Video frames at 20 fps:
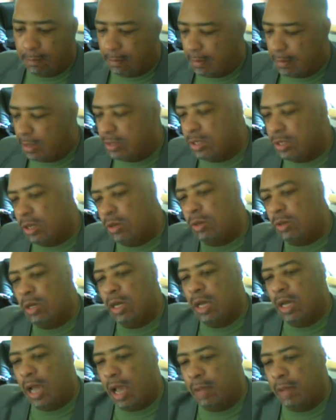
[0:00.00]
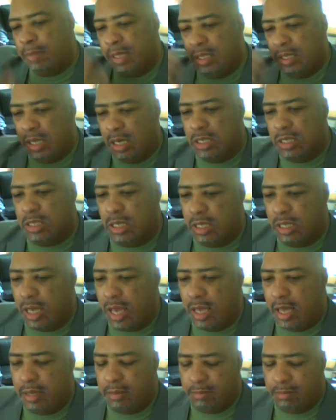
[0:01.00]
So, I mean, there's a
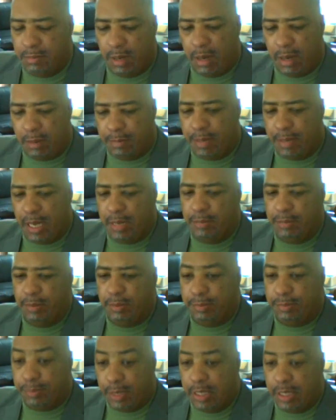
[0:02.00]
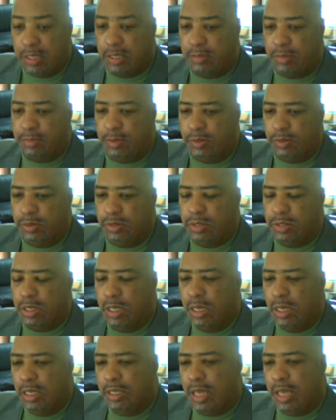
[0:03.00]
lot of Bible principles
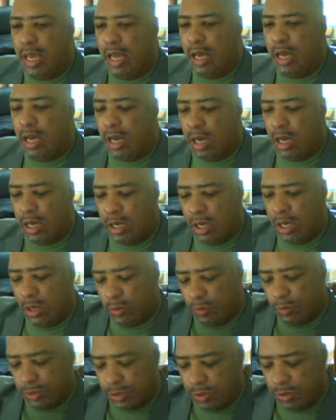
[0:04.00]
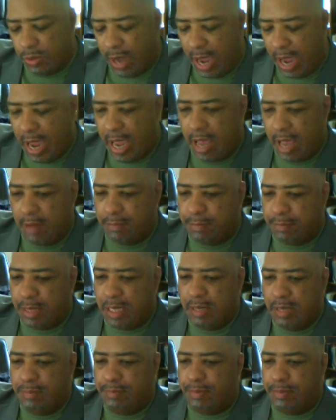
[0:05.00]
that when you have
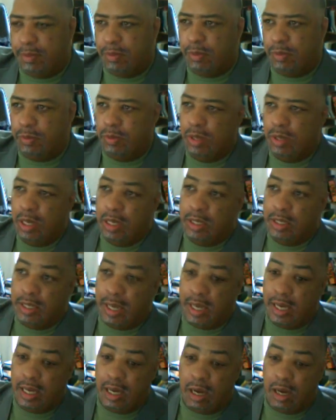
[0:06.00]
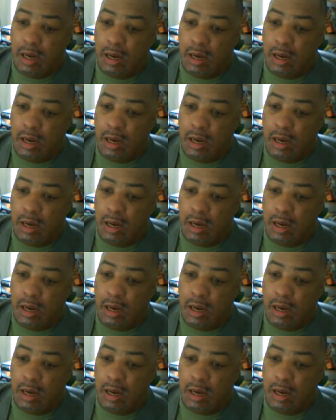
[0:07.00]
people that,